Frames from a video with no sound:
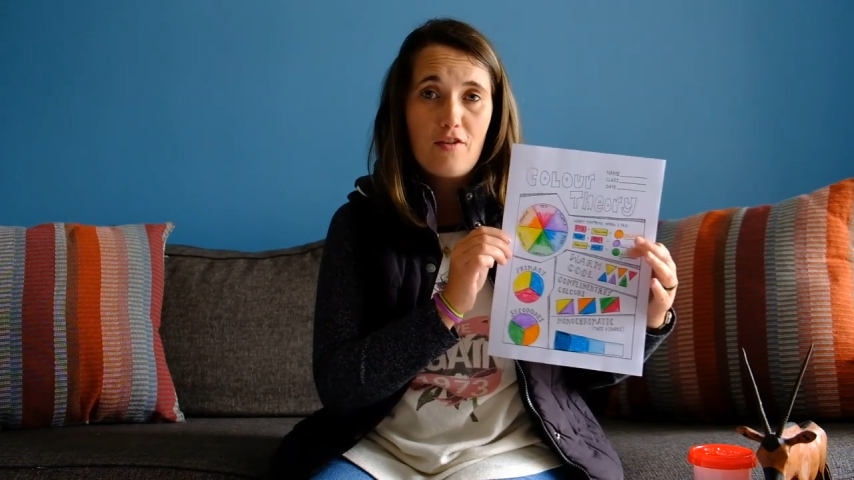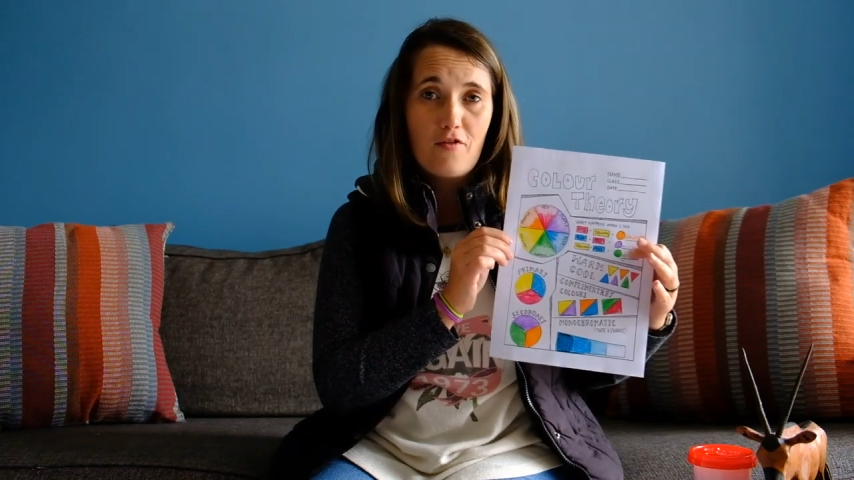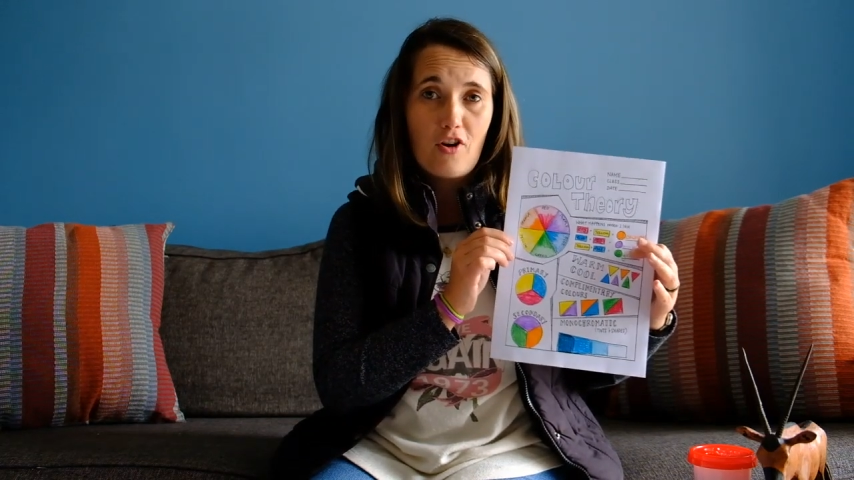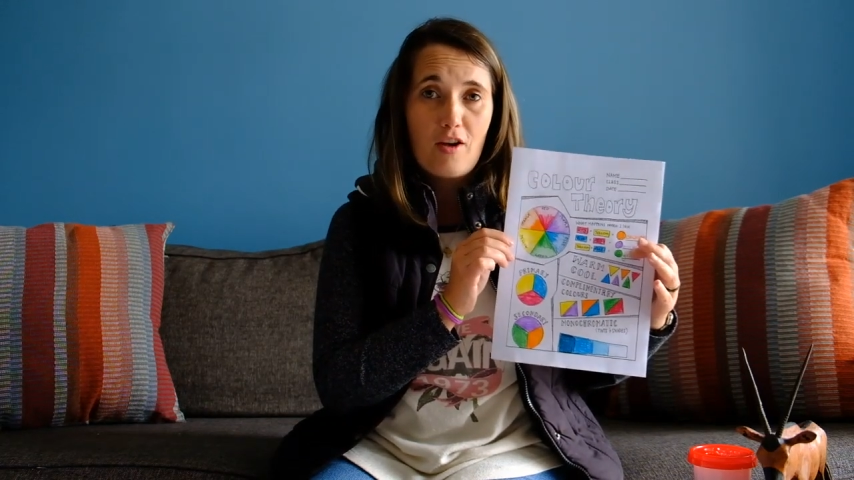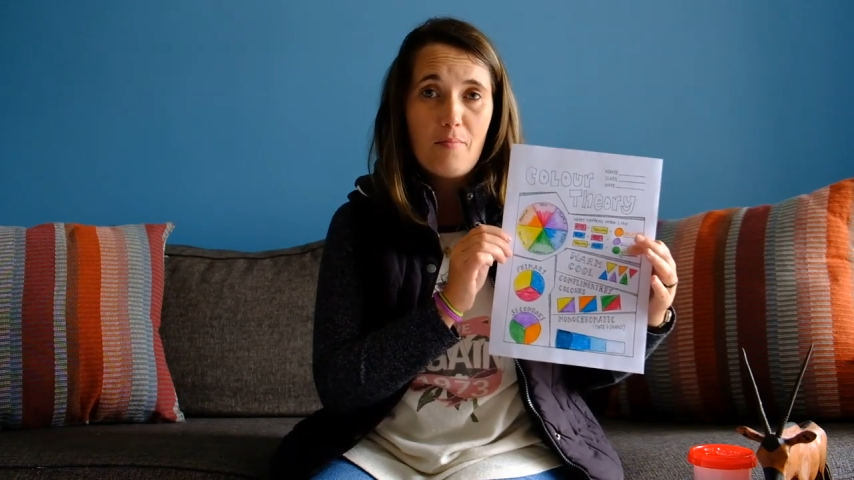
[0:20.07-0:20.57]

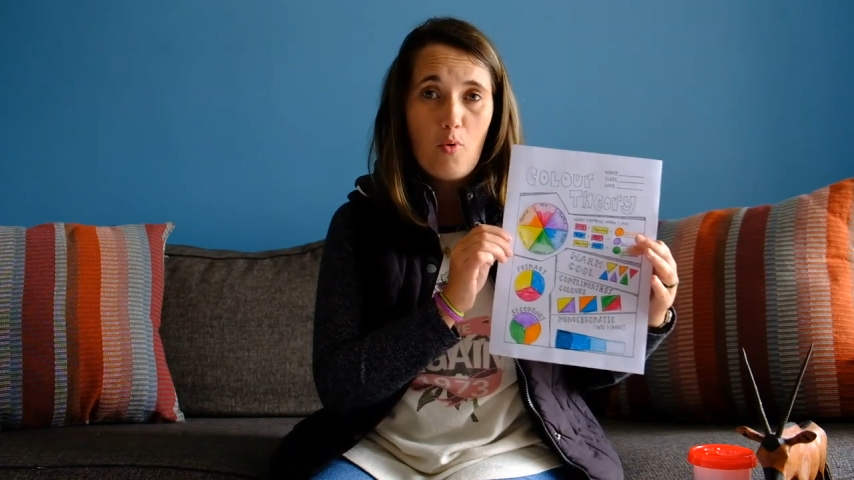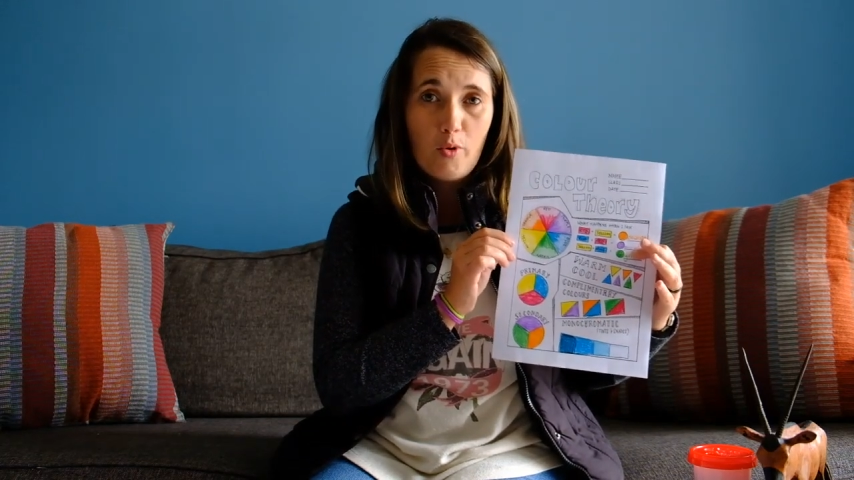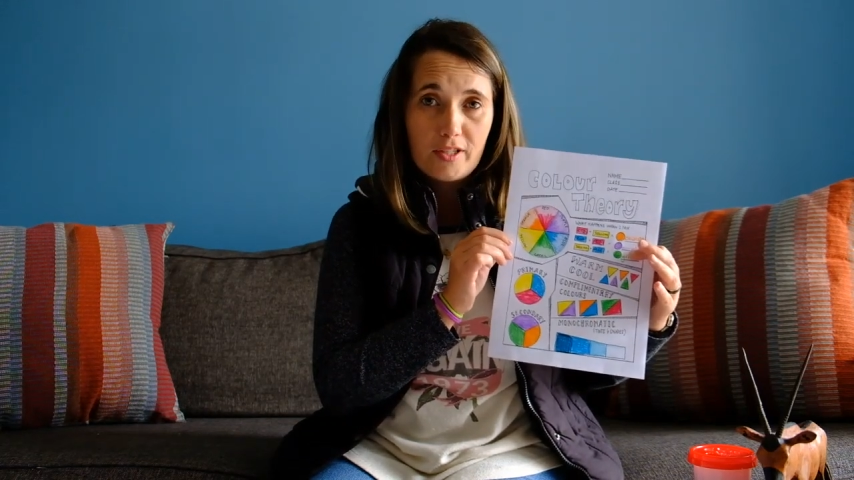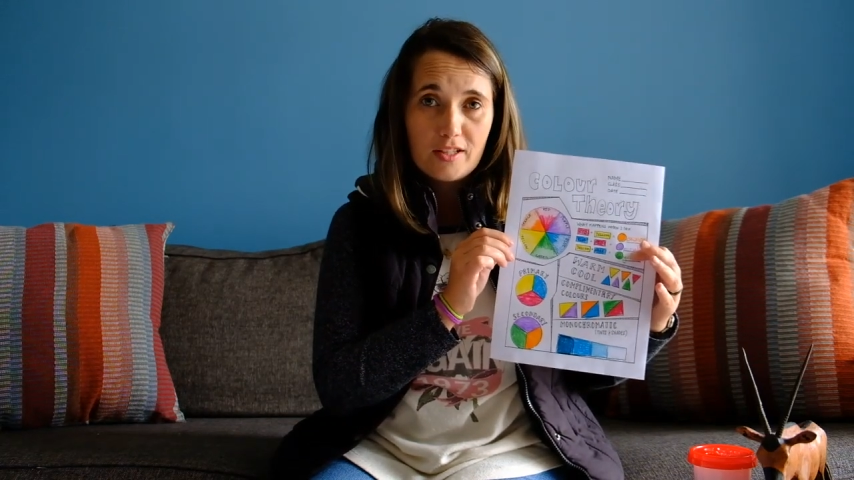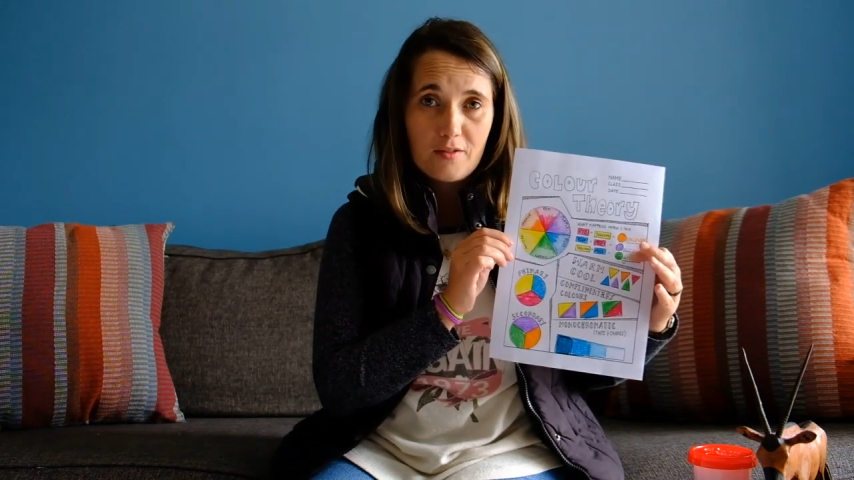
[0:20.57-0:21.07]
very
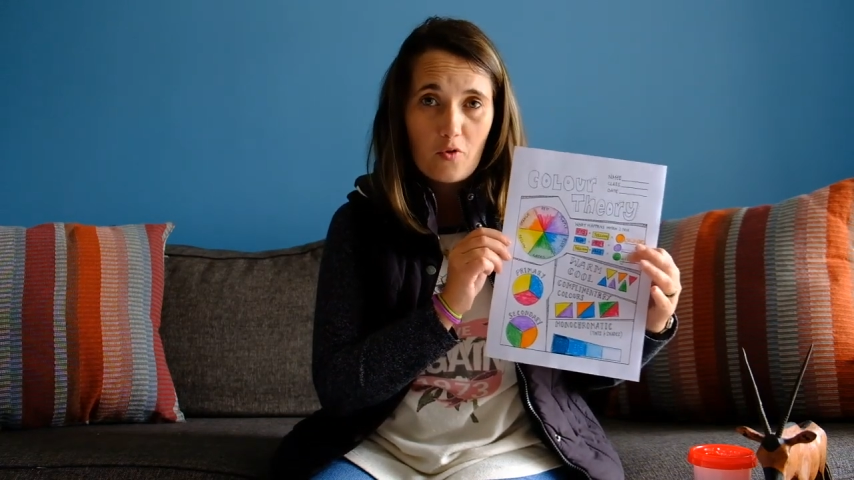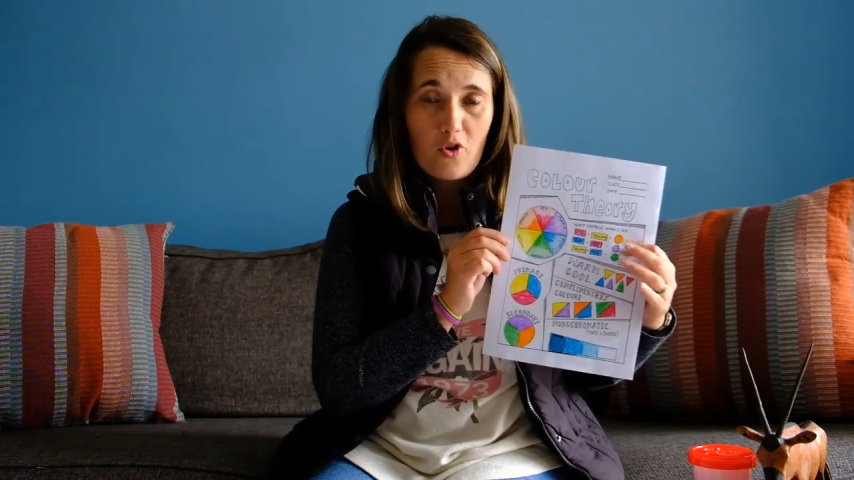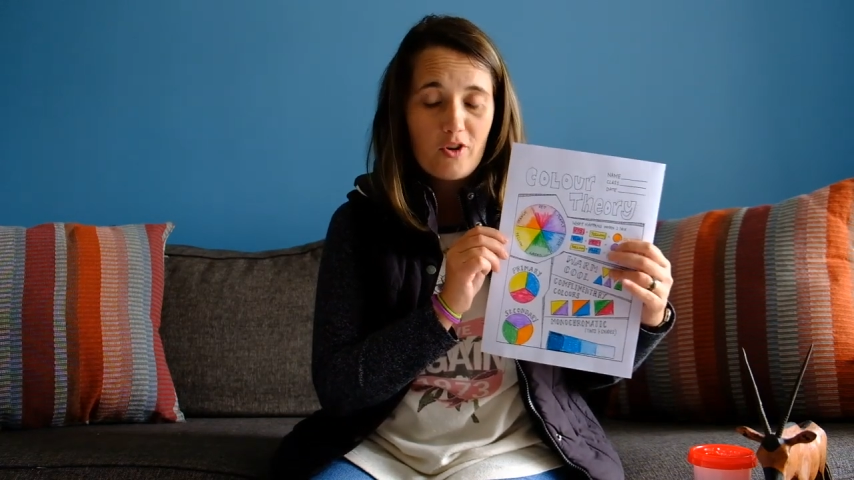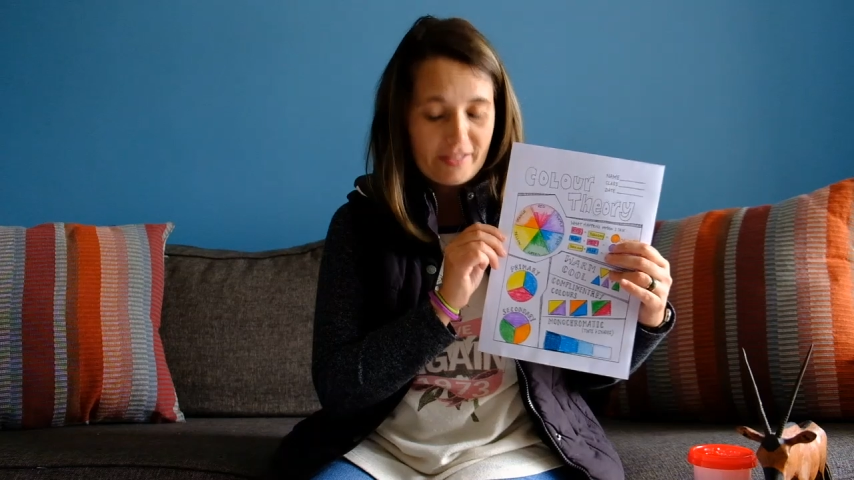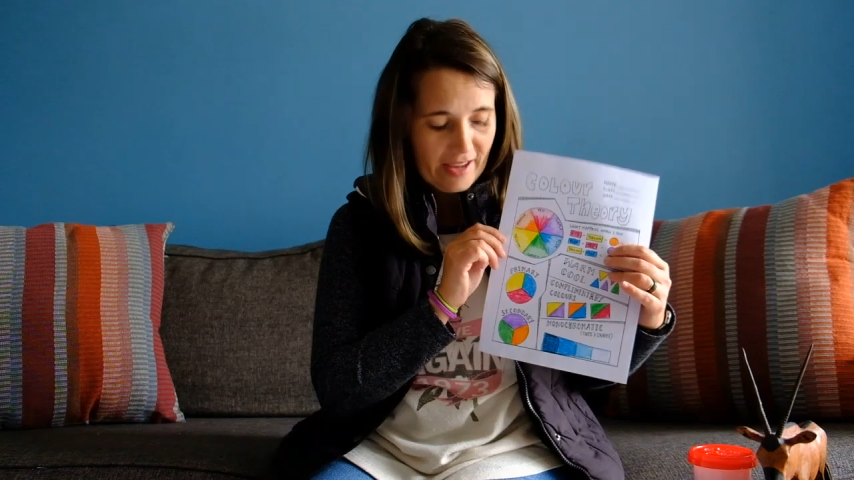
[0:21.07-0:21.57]
important for
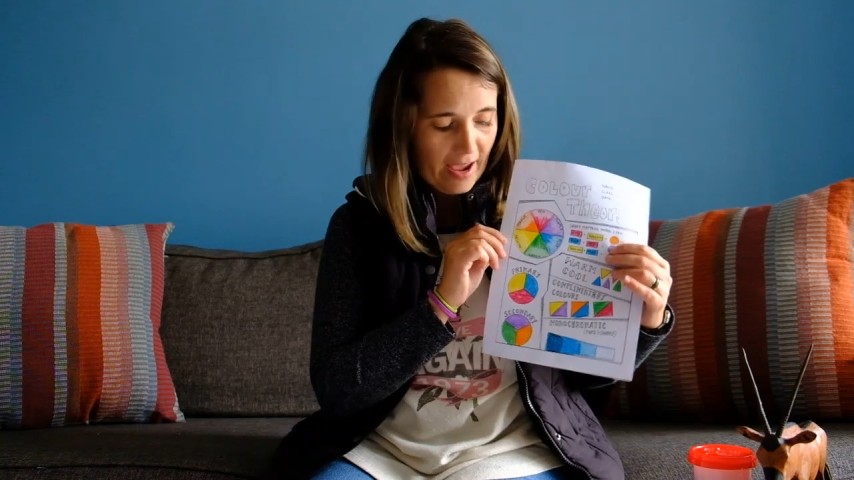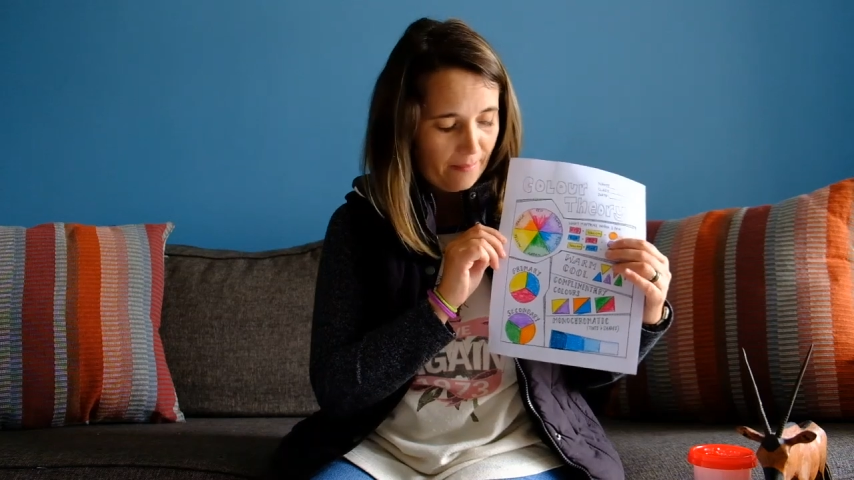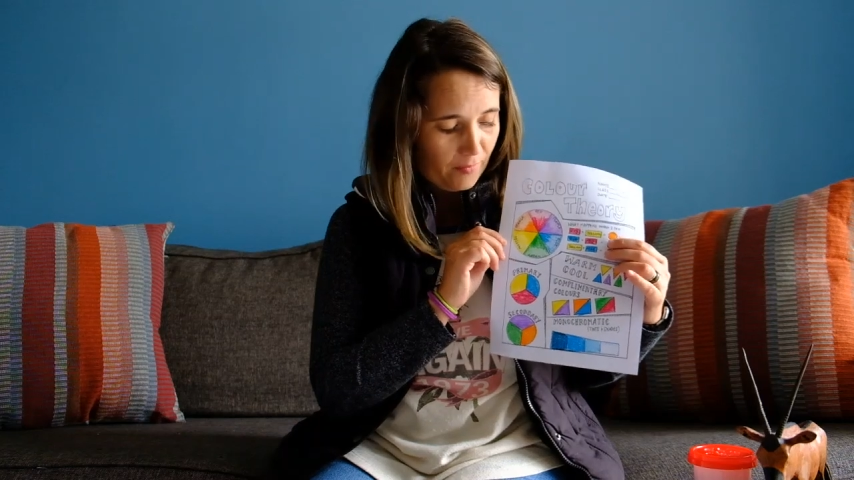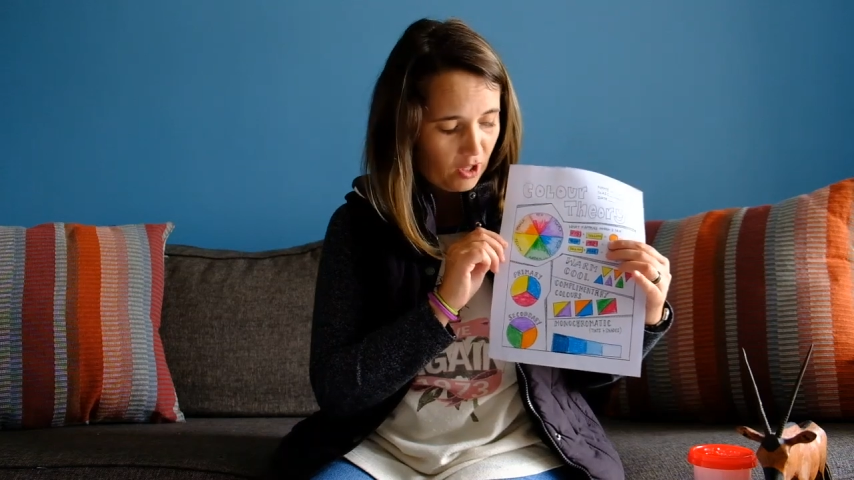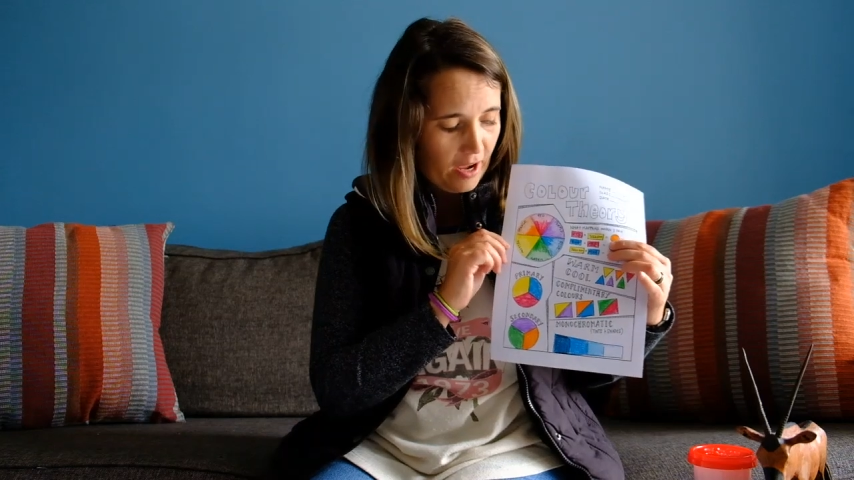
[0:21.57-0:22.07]
your exam,
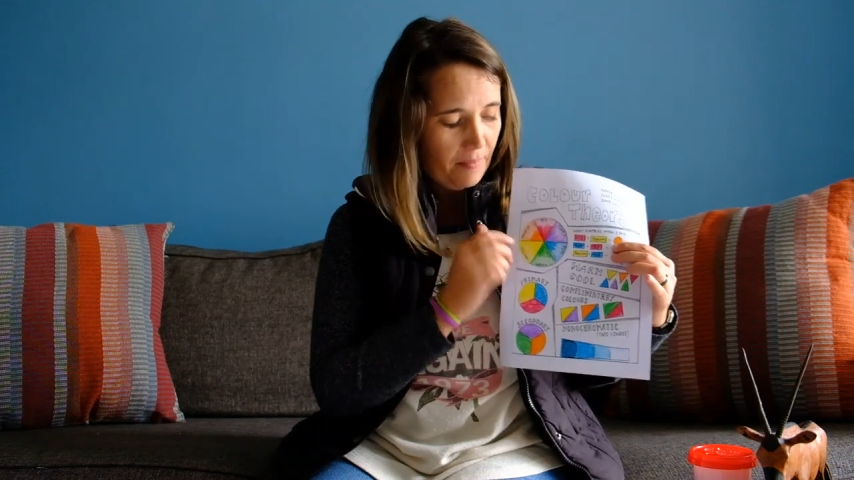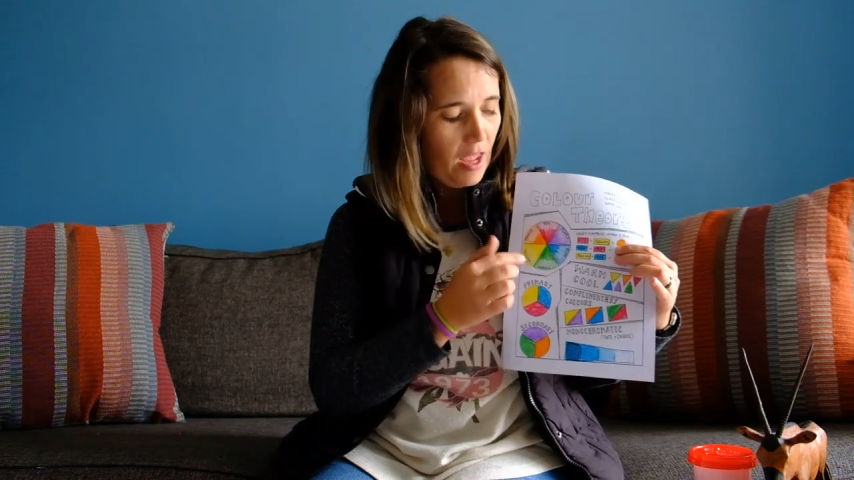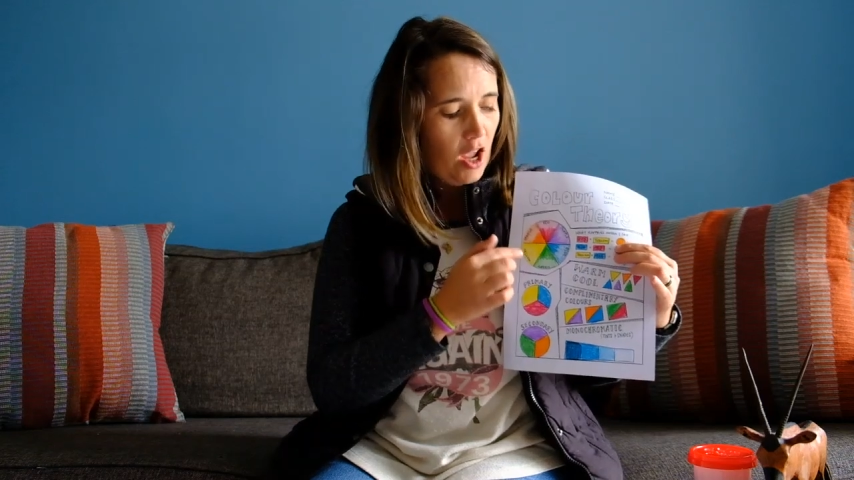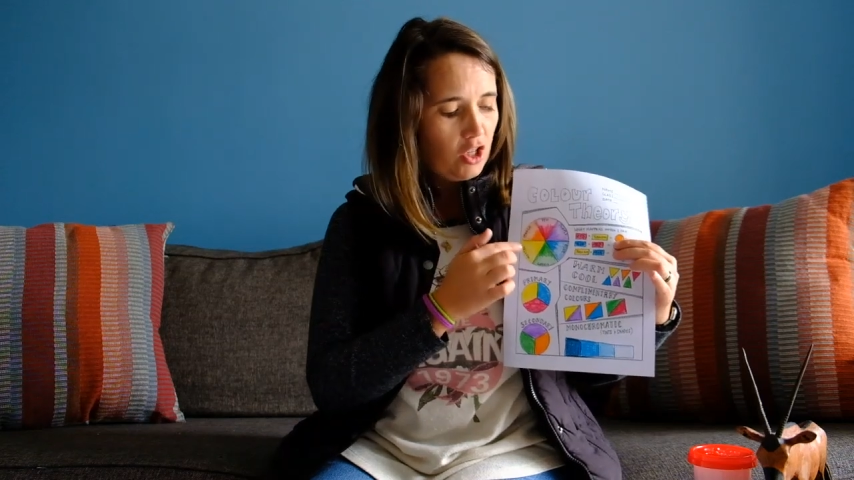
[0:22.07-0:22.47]
okay?